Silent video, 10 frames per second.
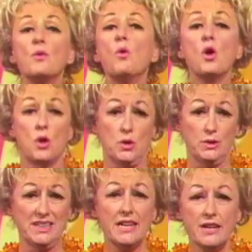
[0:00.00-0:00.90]
of the
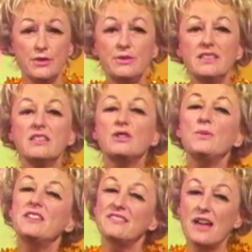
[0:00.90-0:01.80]
world, using the
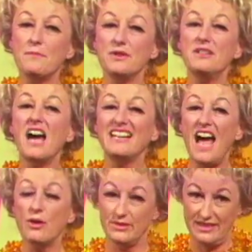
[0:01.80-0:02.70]
Swiss numbered
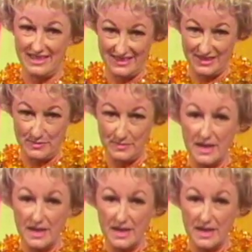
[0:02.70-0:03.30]
account system.